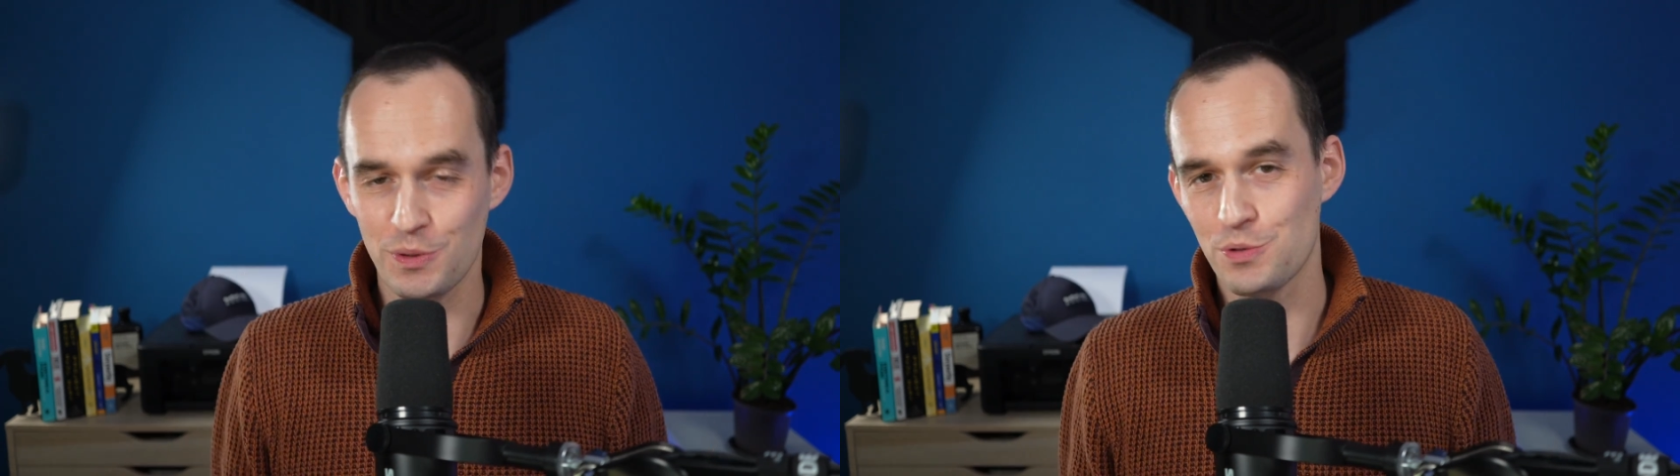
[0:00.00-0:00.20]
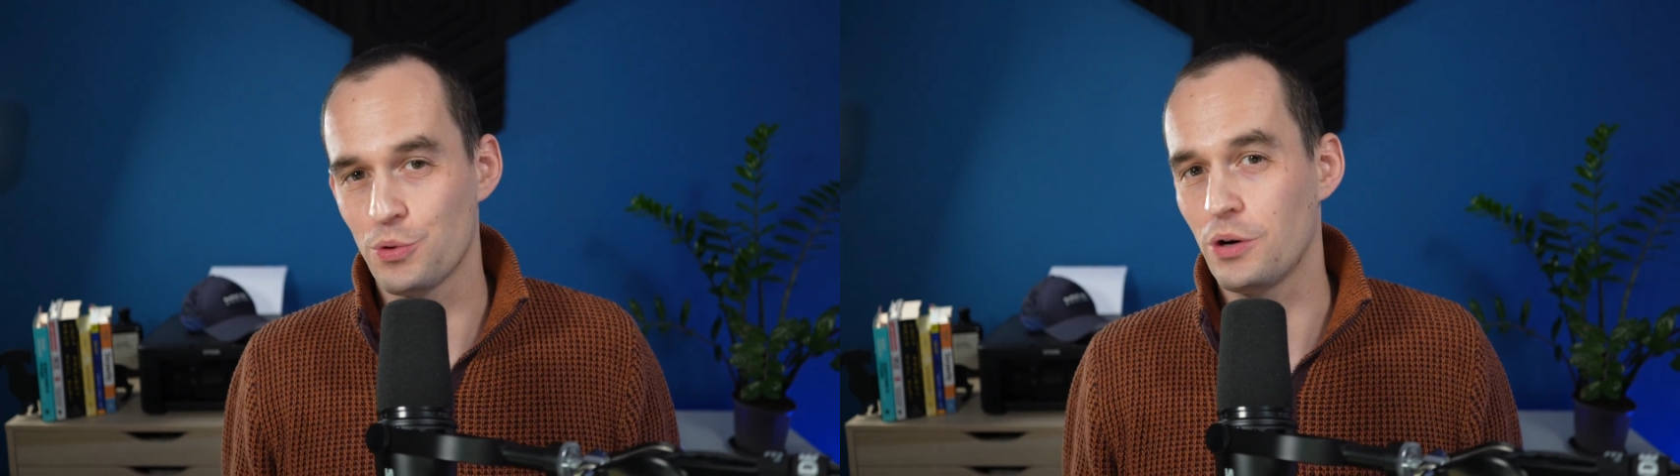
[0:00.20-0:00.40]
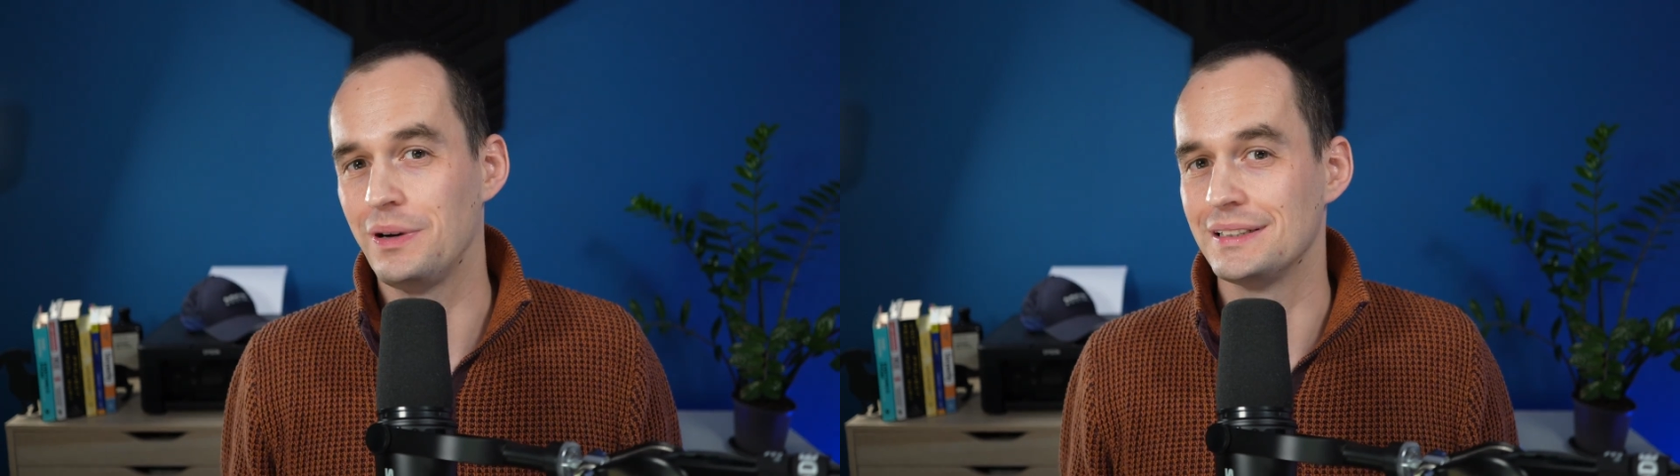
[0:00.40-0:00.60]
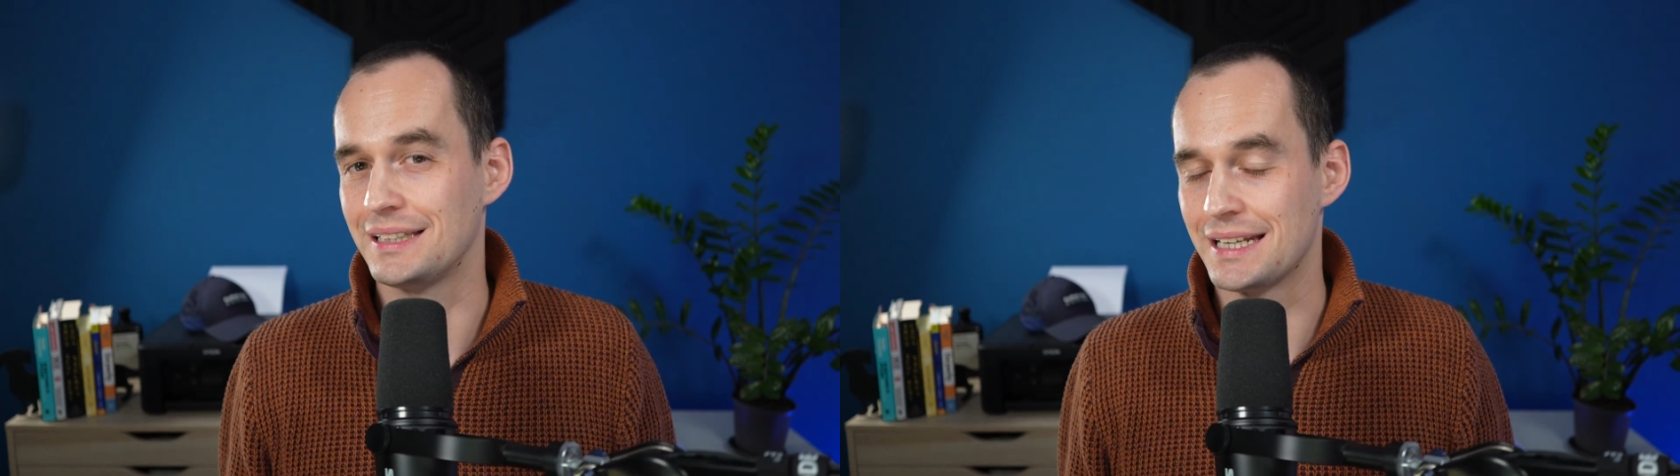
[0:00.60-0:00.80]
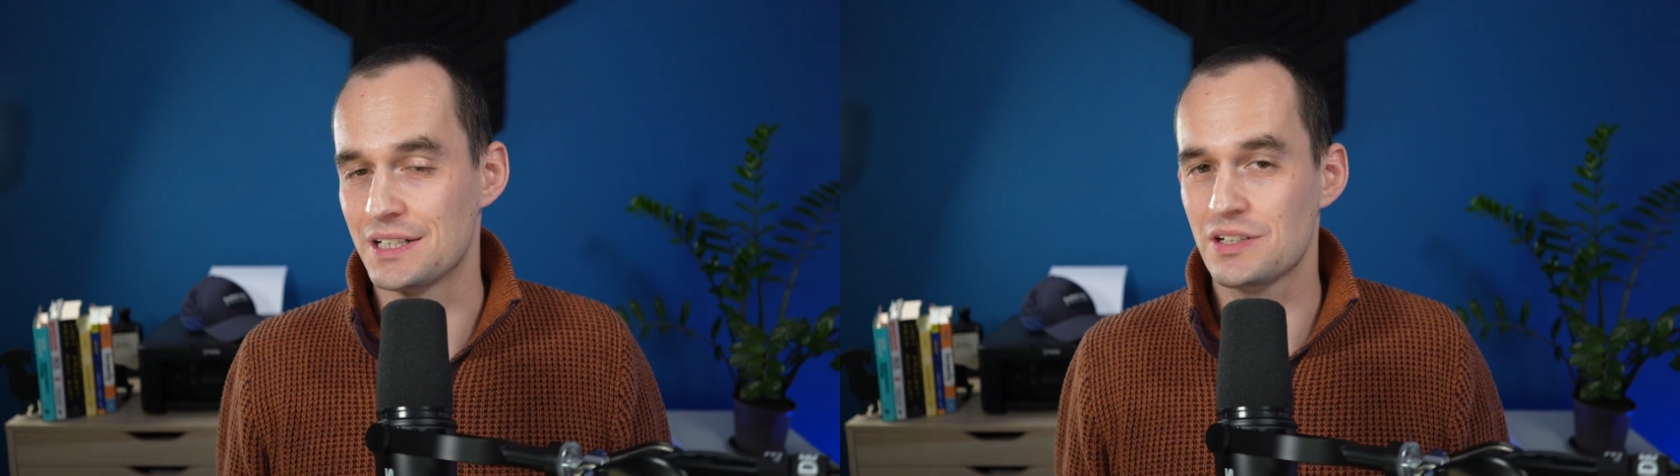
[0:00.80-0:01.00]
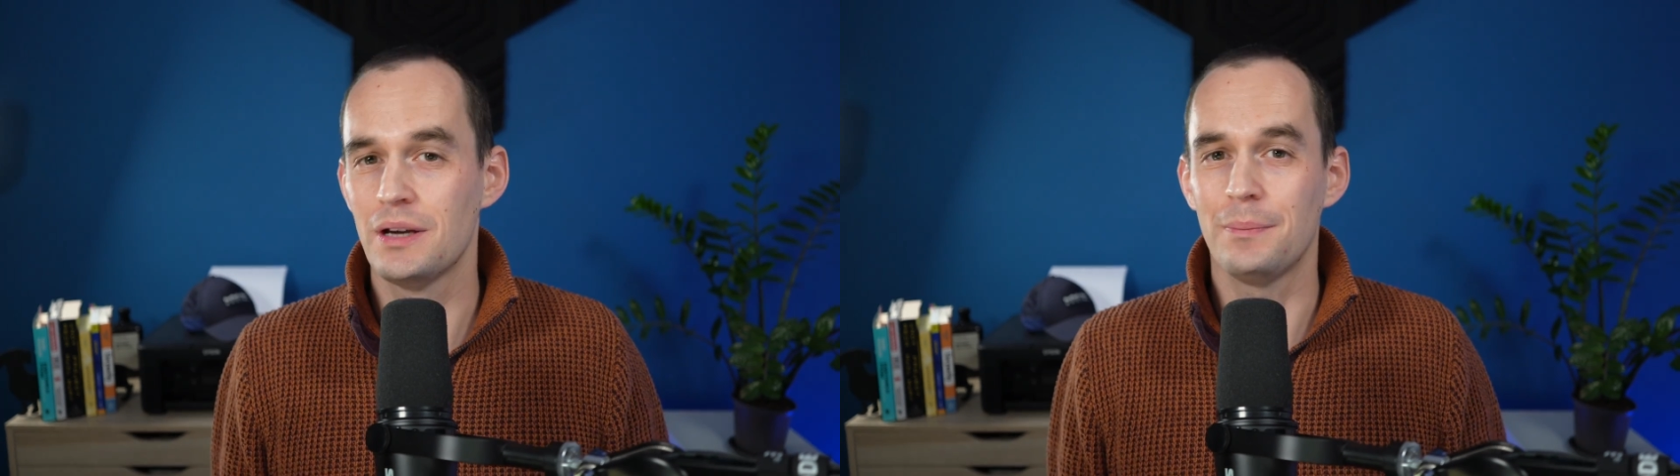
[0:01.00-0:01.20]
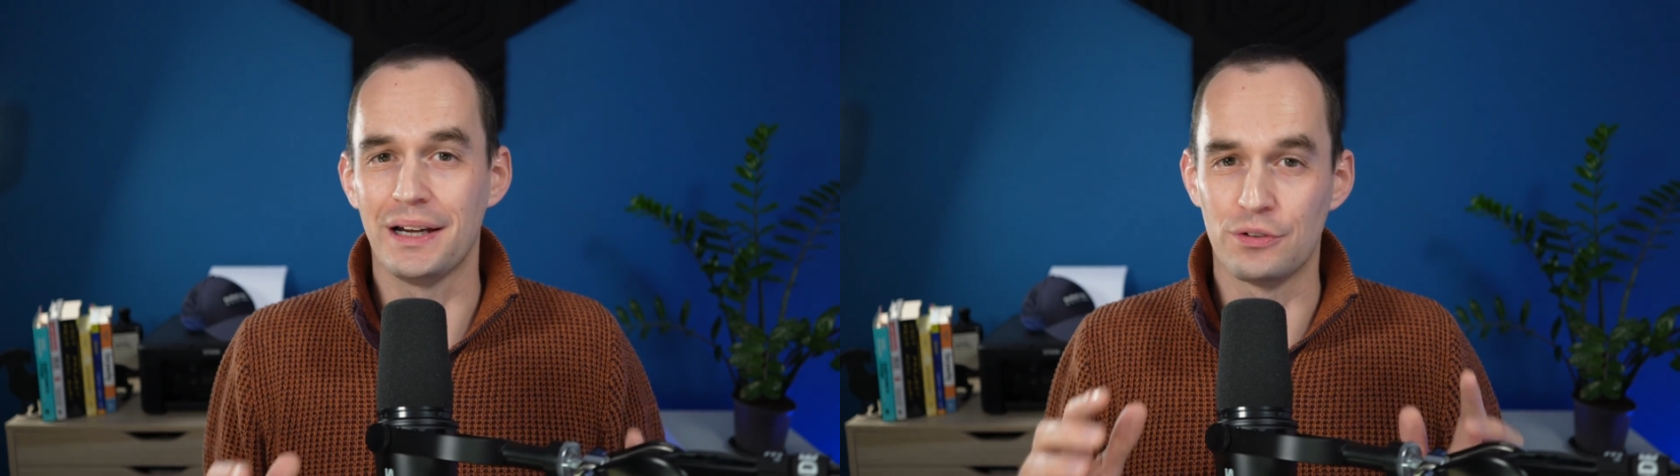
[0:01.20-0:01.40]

much more about Things by